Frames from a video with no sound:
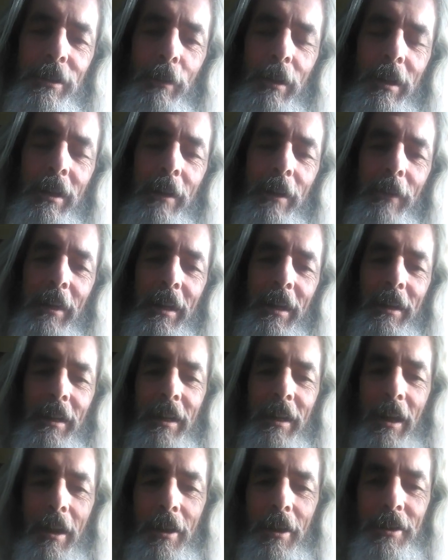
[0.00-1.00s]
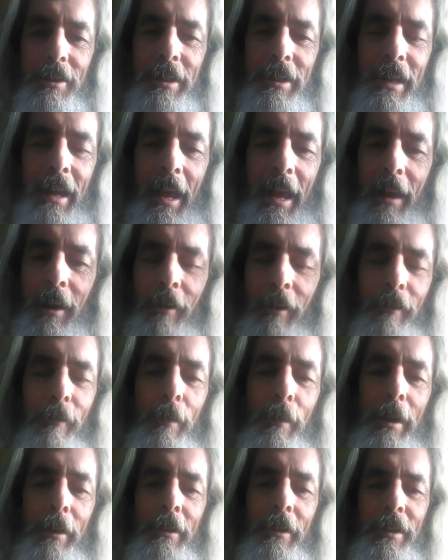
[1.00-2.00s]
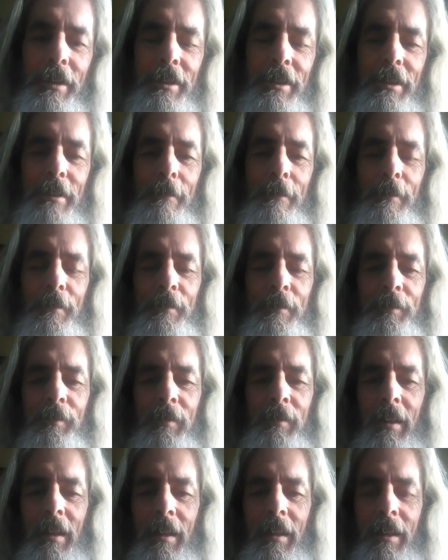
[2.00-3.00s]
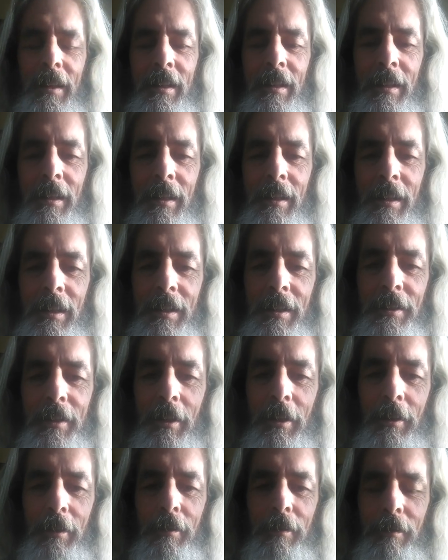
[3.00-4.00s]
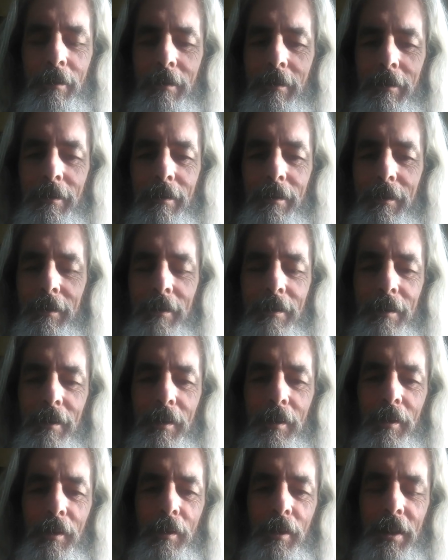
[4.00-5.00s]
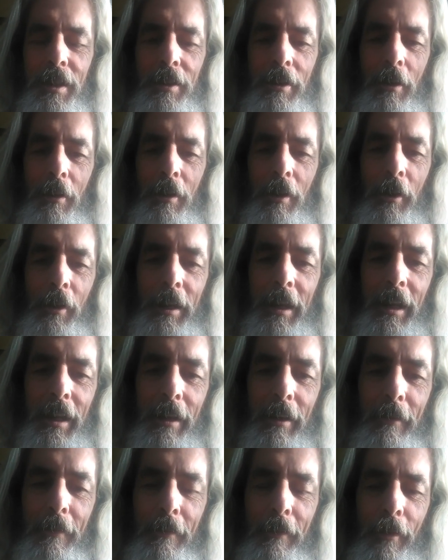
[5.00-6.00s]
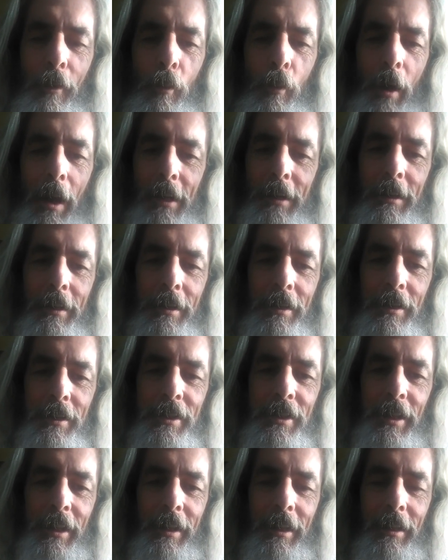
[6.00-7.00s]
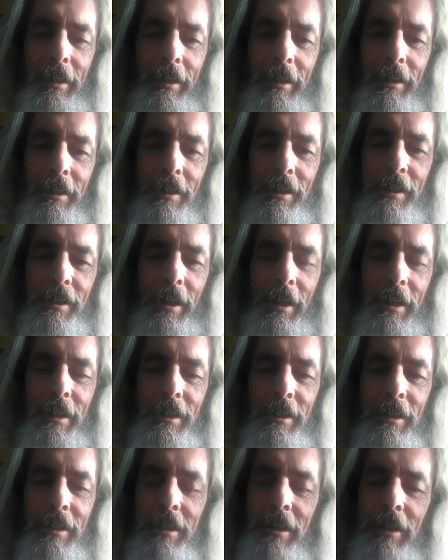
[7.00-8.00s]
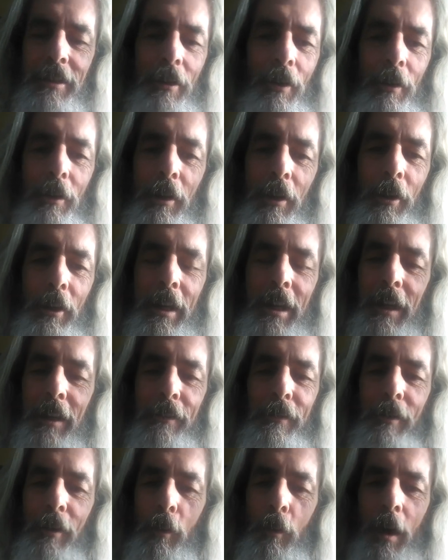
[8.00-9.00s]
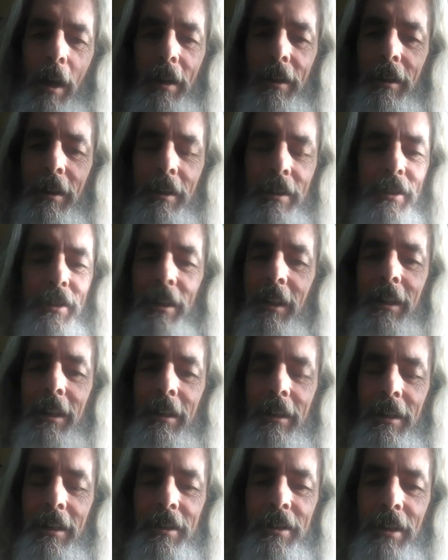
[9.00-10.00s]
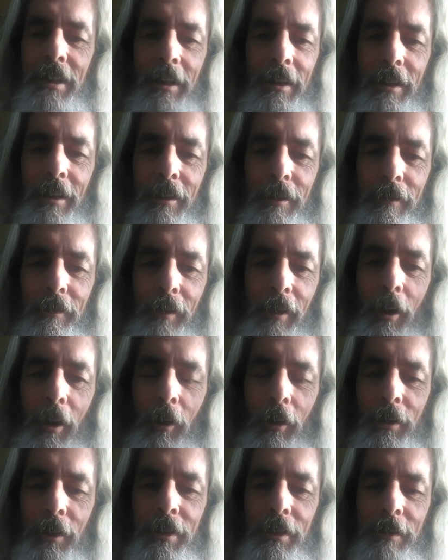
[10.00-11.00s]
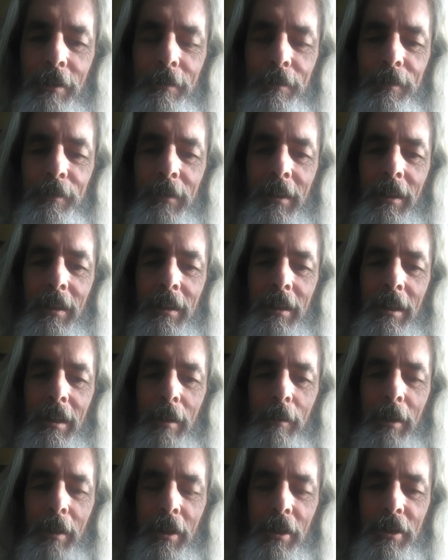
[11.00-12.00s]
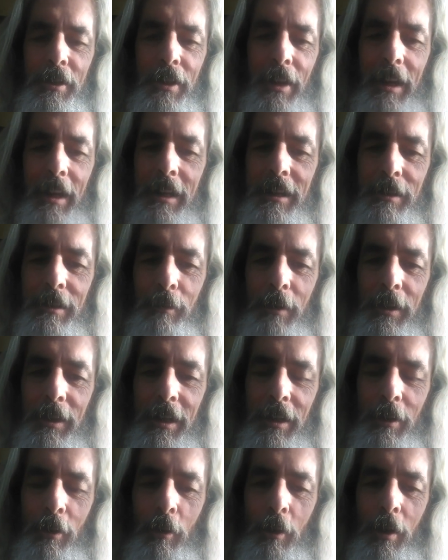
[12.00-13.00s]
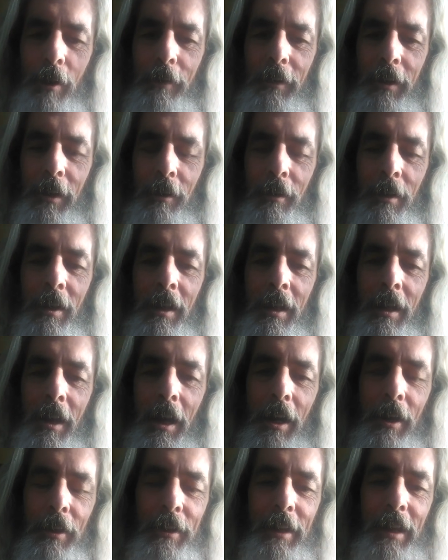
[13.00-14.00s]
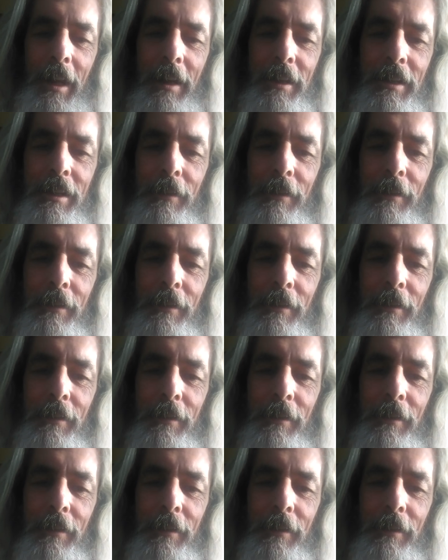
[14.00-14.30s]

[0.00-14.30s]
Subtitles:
We're living in a ghastly hell of mirrors. So you're not looking for one singular Satan. You're not looking for one singular Son of God, because that is within all of you. At the end